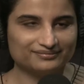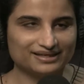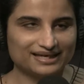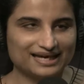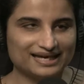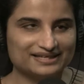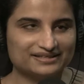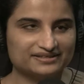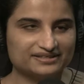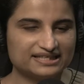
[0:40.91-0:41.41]

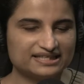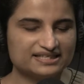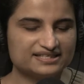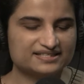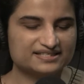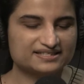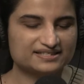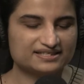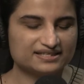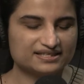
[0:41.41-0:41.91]
and
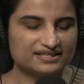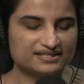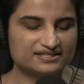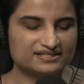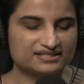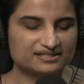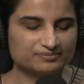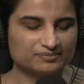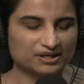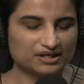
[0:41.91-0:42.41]
this
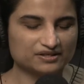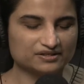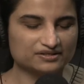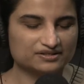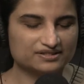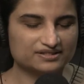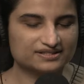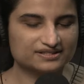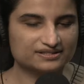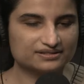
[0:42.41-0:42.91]
is The
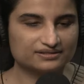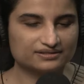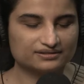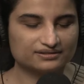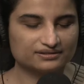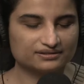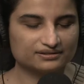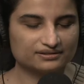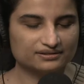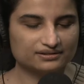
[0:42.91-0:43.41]
Pulse.
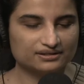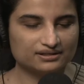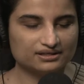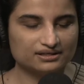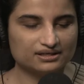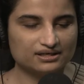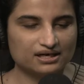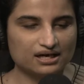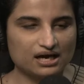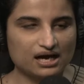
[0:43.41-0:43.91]

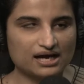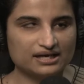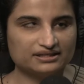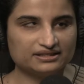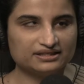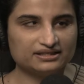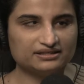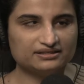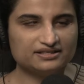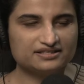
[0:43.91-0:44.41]
I
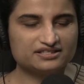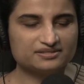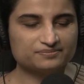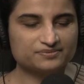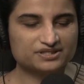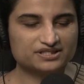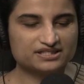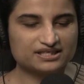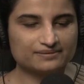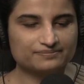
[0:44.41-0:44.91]
think there's a
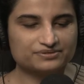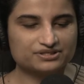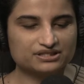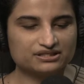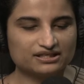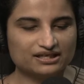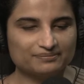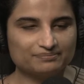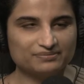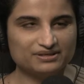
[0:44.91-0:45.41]

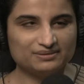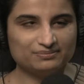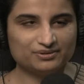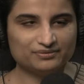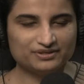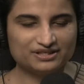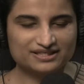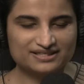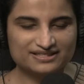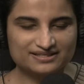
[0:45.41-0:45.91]
perception that people
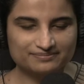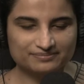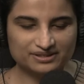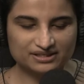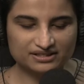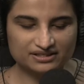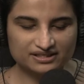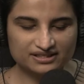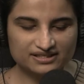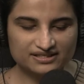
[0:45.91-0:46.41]
with
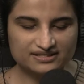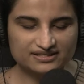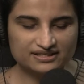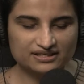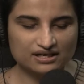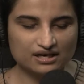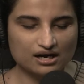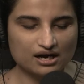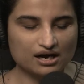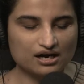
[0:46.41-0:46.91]
disabilities
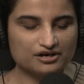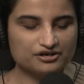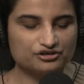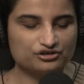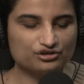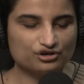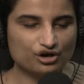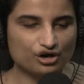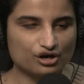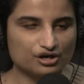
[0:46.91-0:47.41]
are
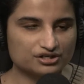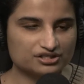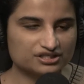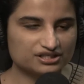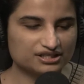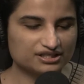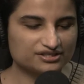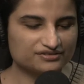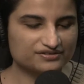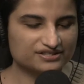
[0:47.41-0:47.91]
not
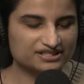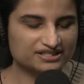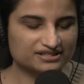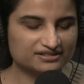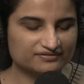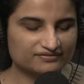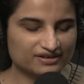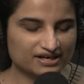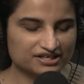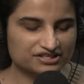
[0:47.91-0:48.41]
interested
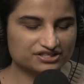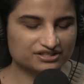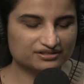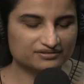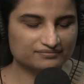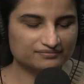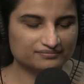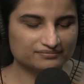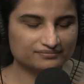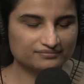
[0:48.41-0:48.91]
in
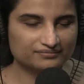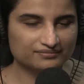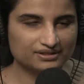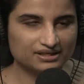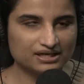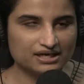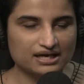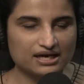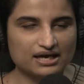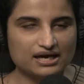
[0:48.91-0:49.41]
fashion.
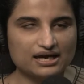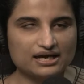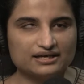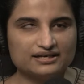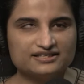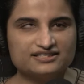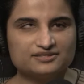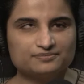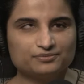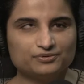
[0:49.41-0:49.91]
And
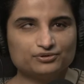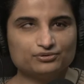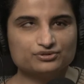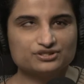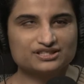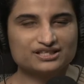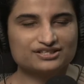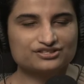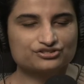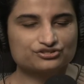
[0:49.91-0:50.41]
I
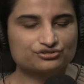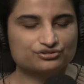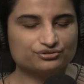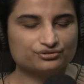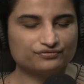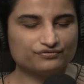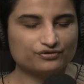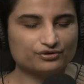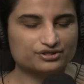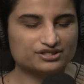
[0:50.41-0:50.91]
suppose that's
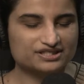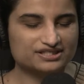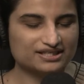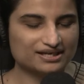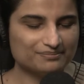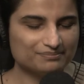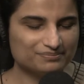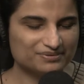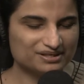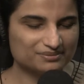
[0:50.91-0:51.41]
true for
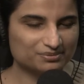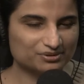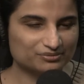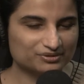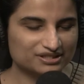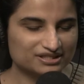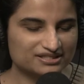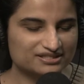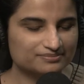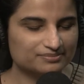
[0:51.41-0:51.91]
some people
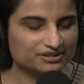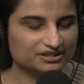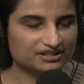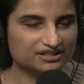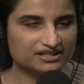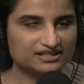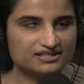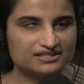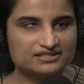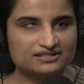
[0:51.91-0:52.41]
with
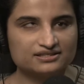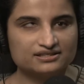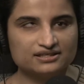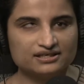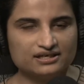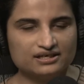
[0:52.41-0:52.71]
disabilities,